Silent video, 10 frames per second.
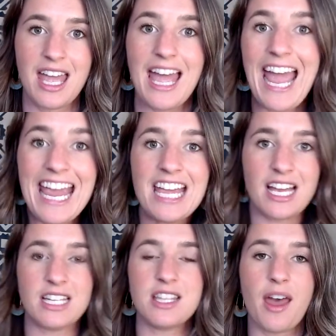
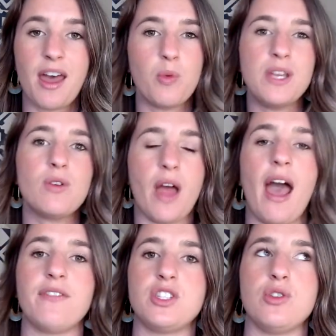and that we don't
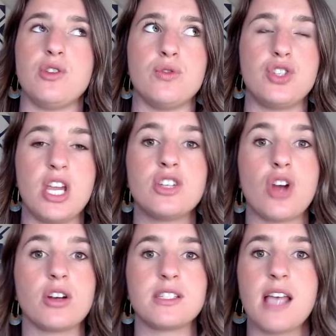have to change
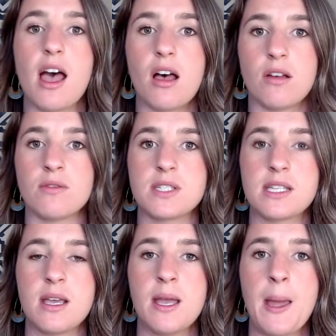ourselves
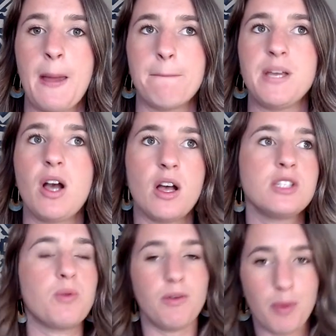because
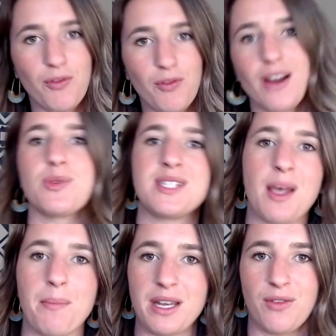we've been friends with
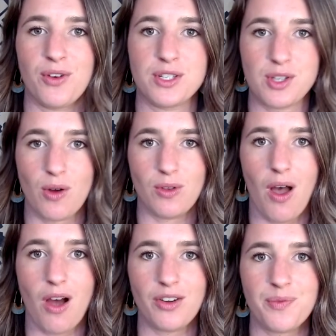somebody for so
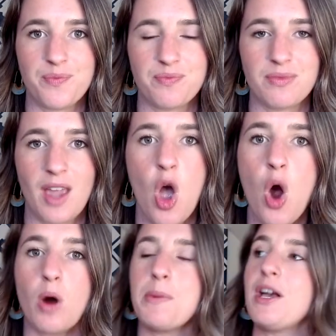long,
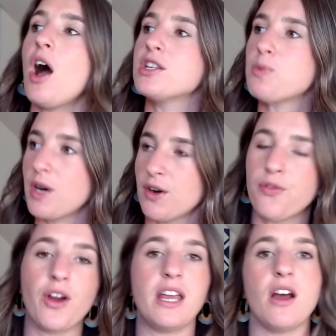or because we're
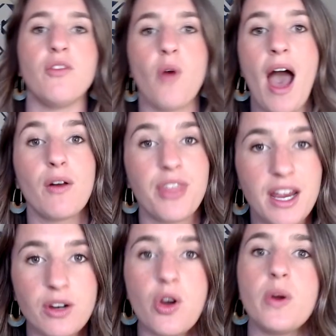afraid of how
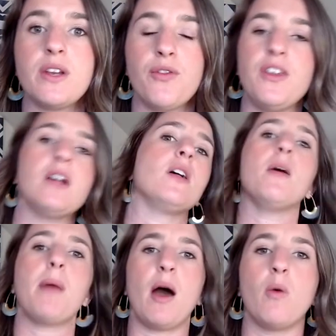they're going to feel
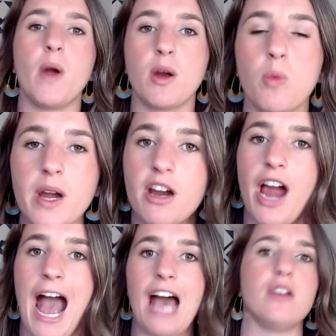about where we're
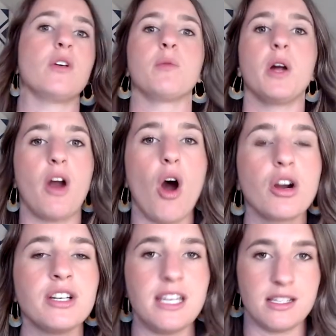at or what our
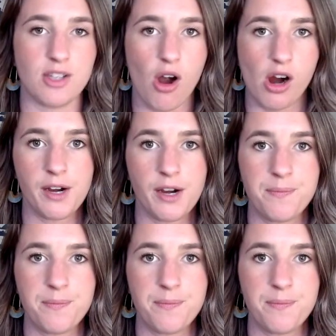needs are.